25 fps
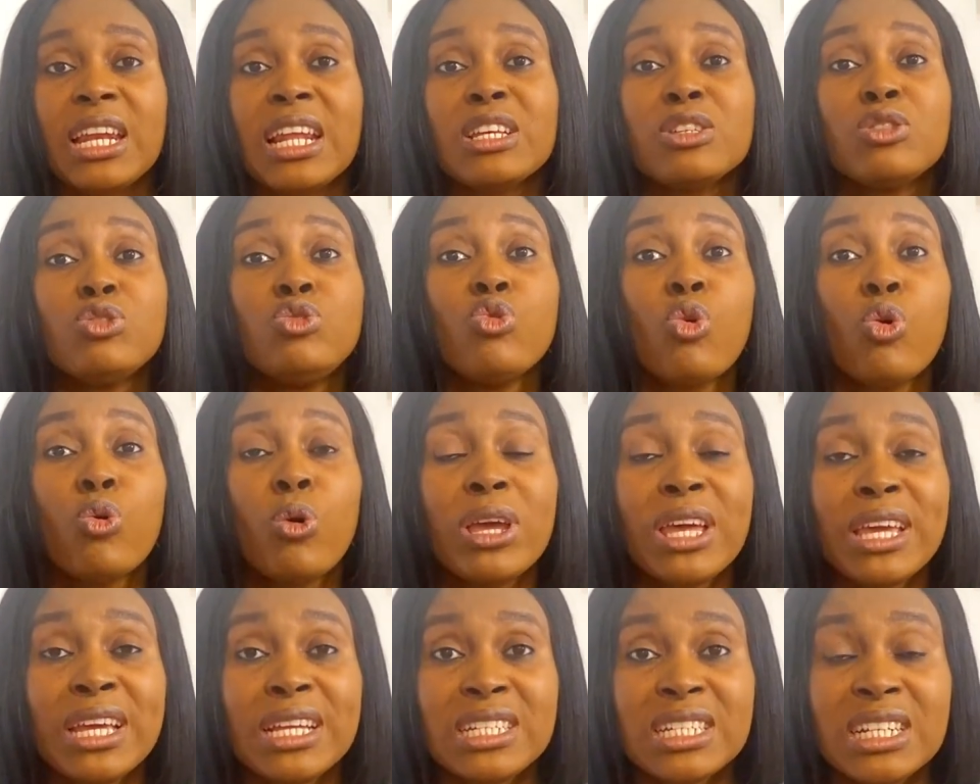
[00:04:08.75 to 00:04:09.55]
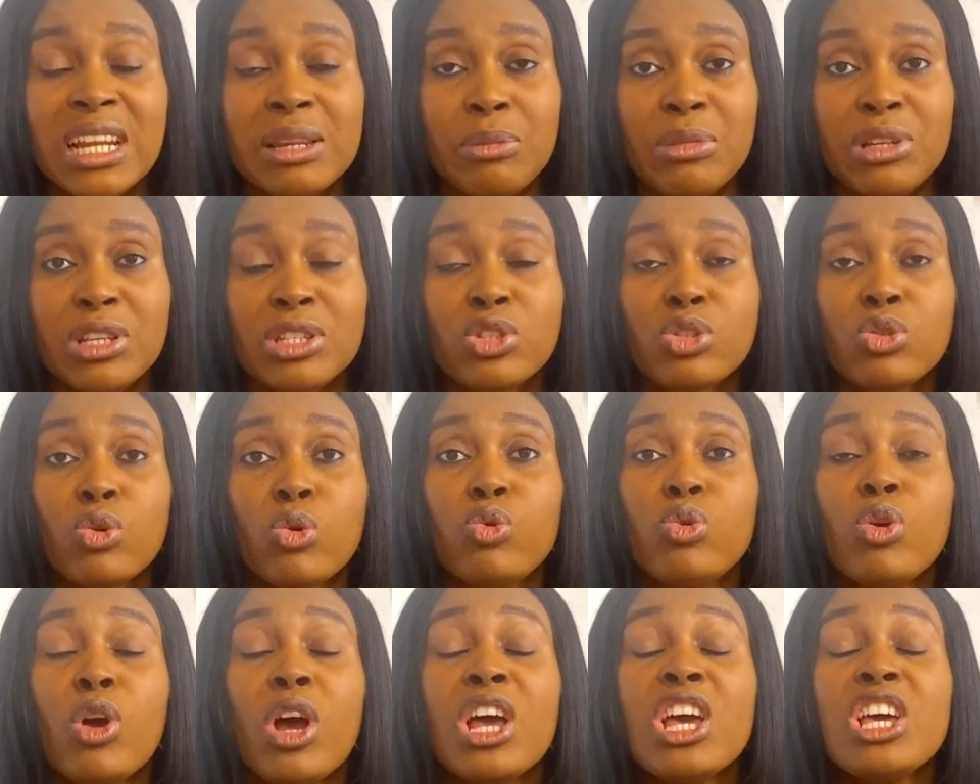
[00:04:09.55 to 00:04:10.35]
There's no age limit.
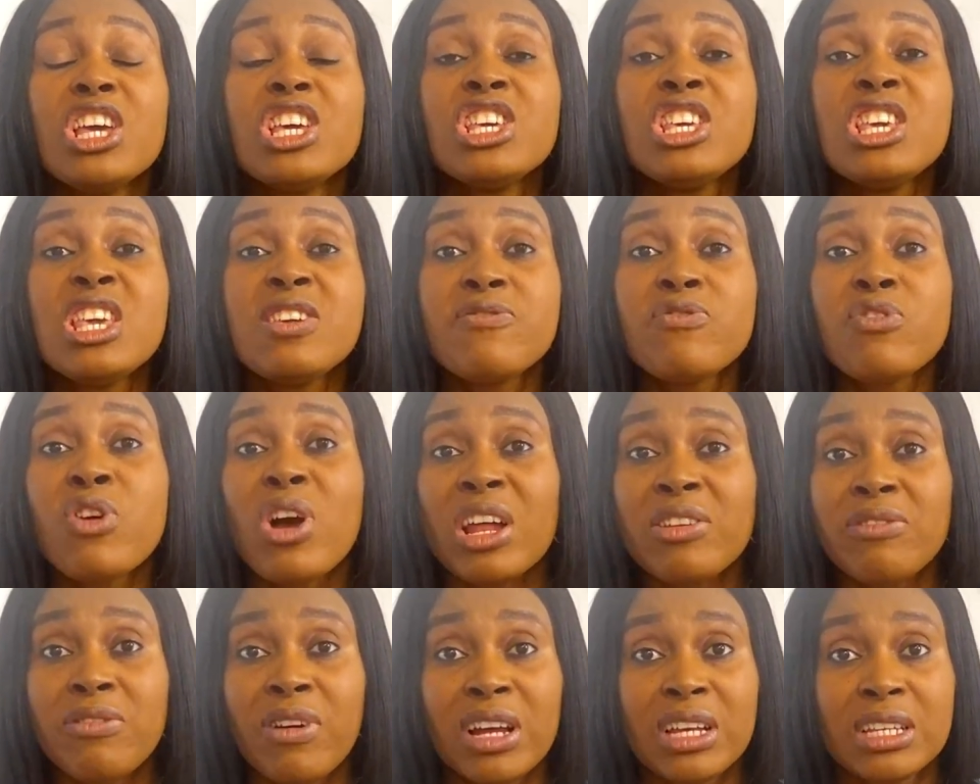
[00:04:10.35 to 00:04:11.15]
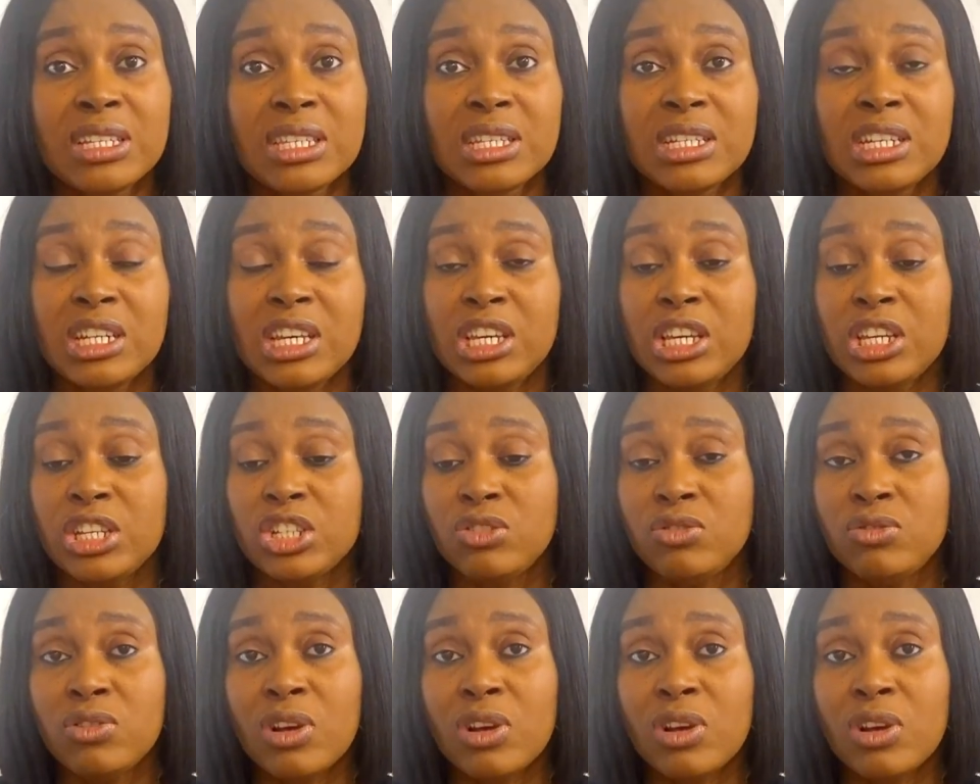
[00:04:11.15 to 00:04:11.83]
So if you're advanced in age,